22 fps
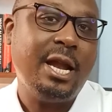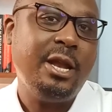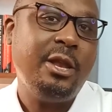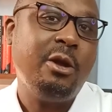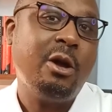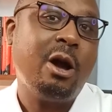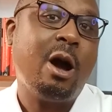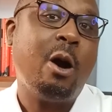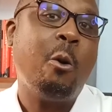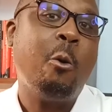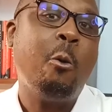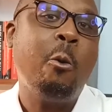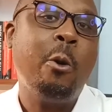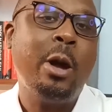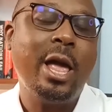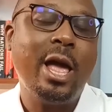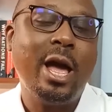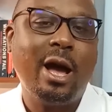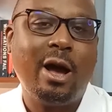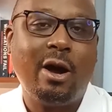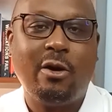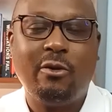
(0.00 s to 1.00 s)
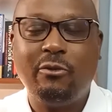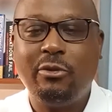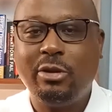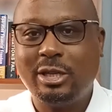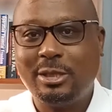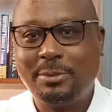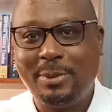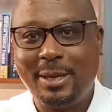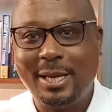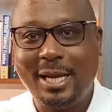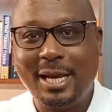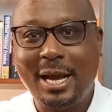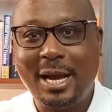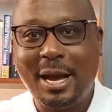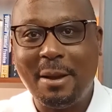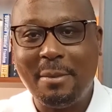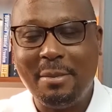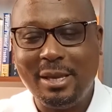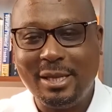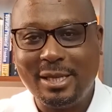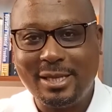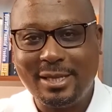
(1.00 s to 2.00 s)
and you are aware of your spending
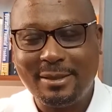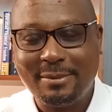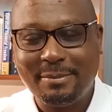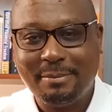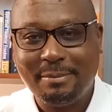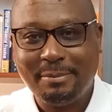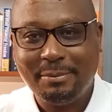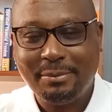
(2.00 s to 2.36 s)
habits.